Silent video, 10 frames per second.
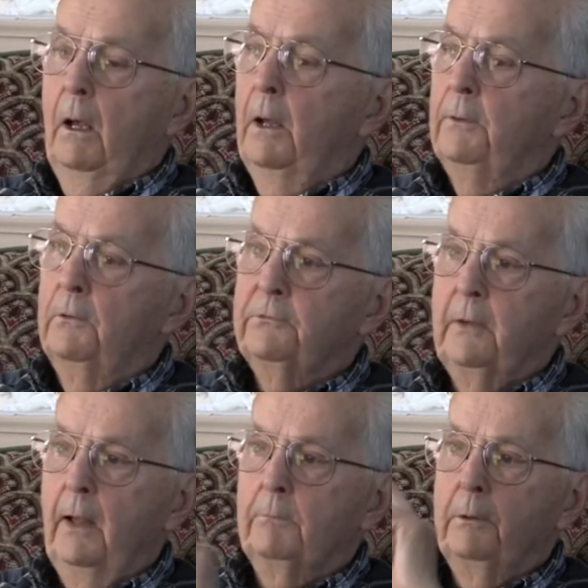and those
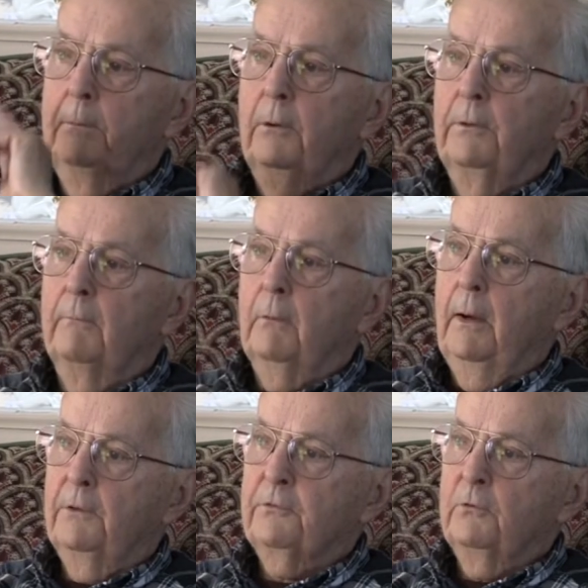town people
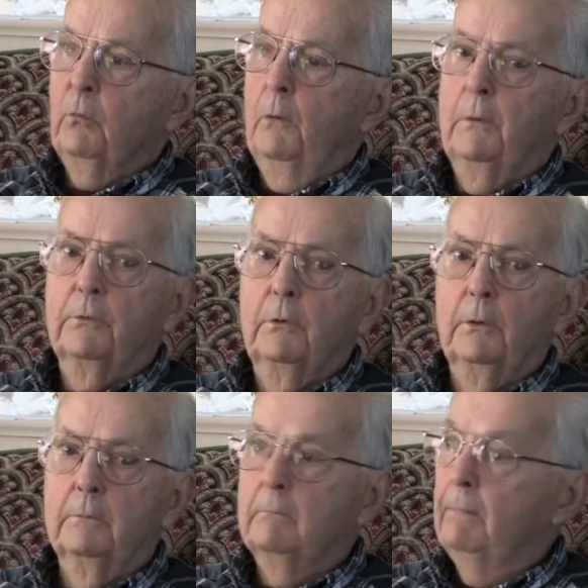never asked us what we were doing.